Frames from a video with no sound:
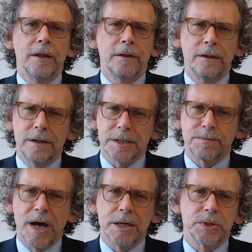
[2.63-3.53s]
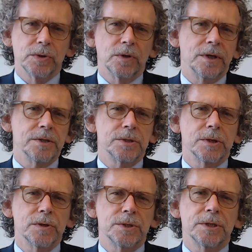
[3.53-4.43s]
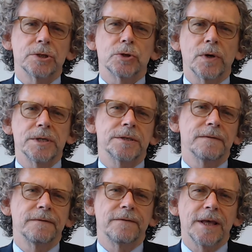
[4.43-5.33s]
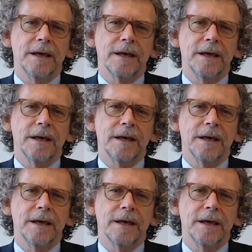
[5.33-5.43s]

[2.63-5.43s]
This module concerns the choice of the